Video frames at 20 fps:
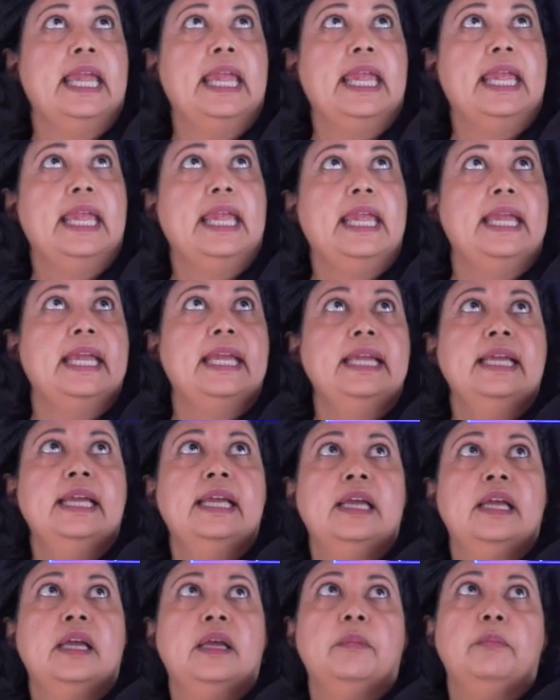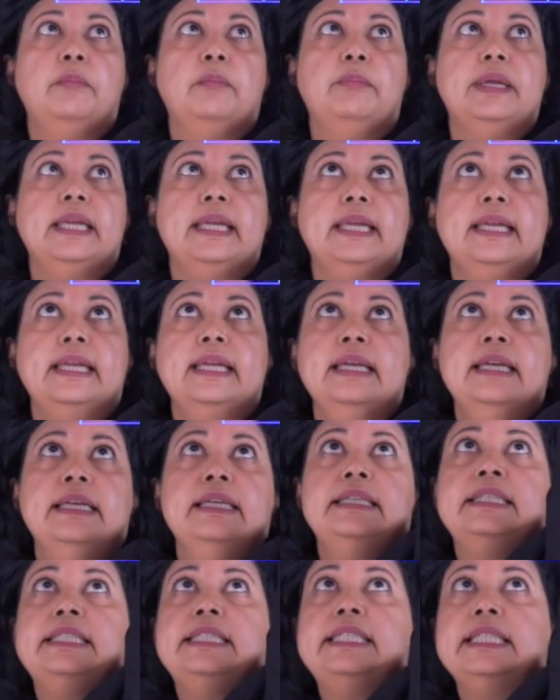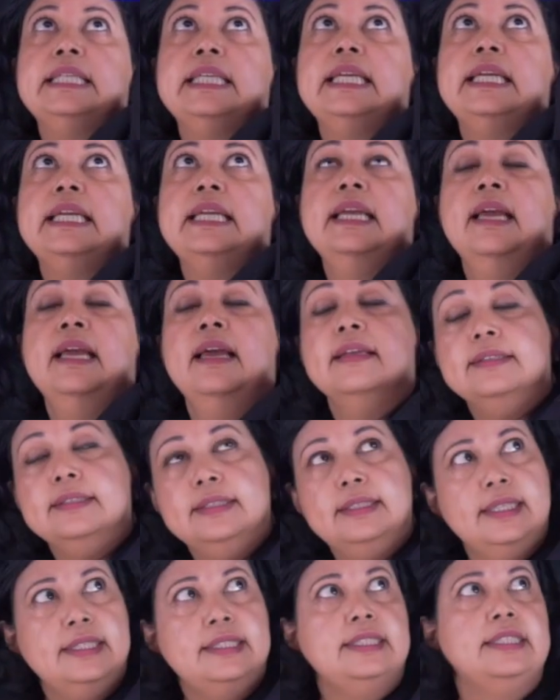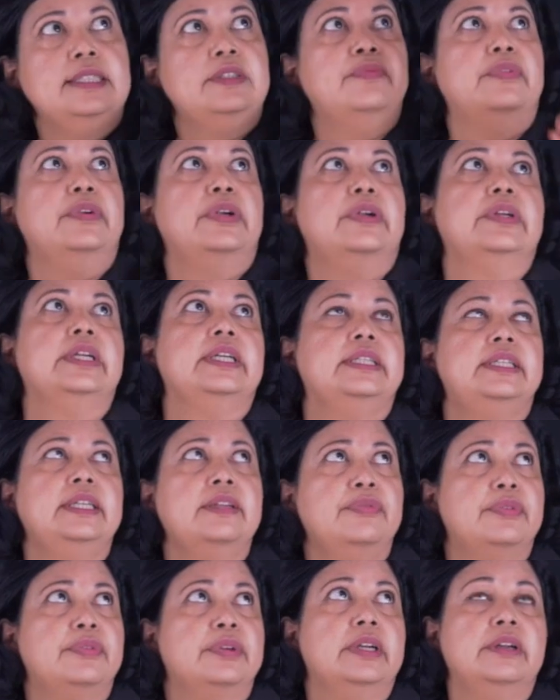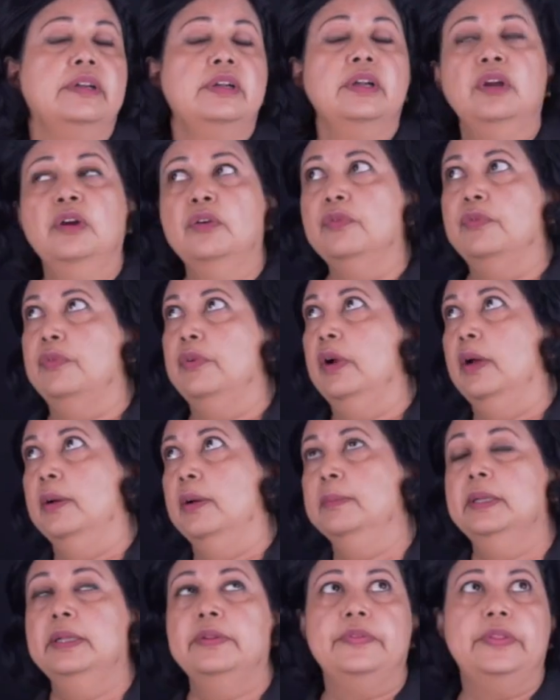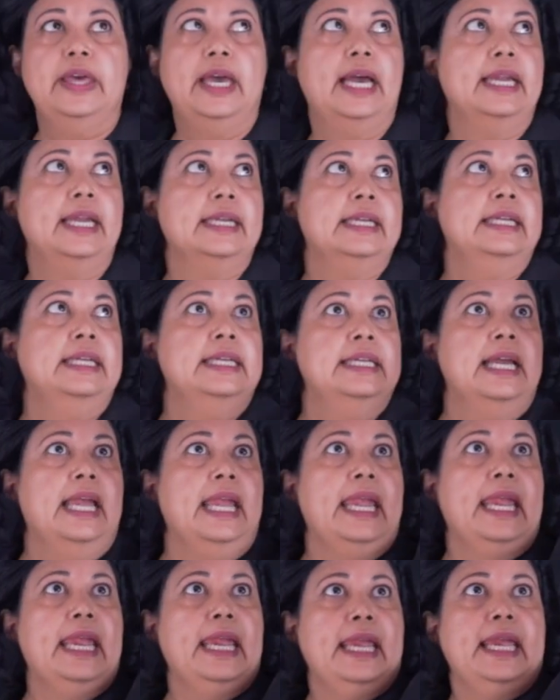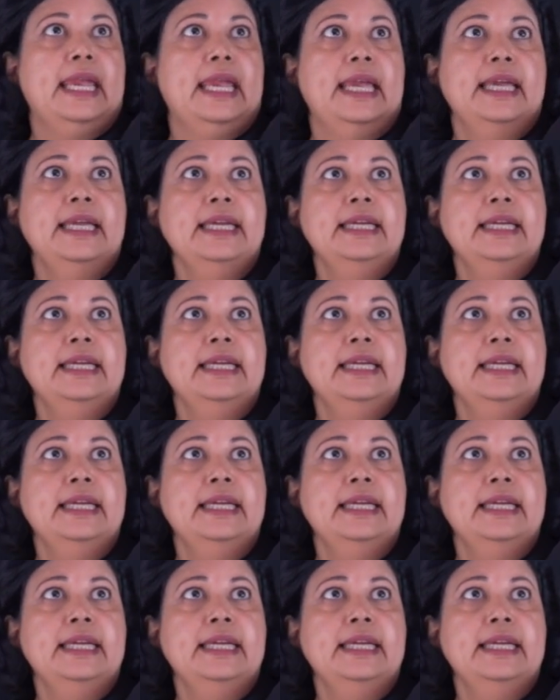A, B, C. This is very different from that. A